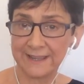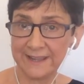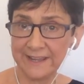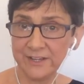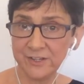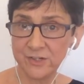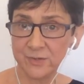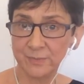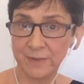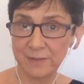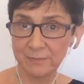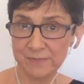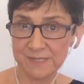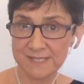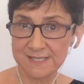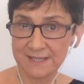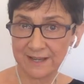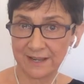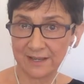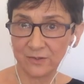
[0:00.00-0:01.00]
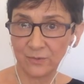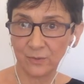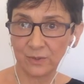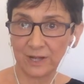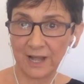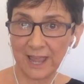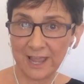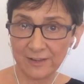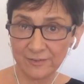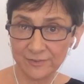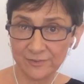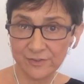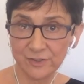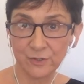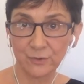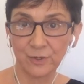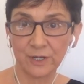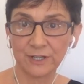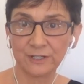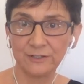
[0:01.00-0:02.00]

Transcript: each member state will have to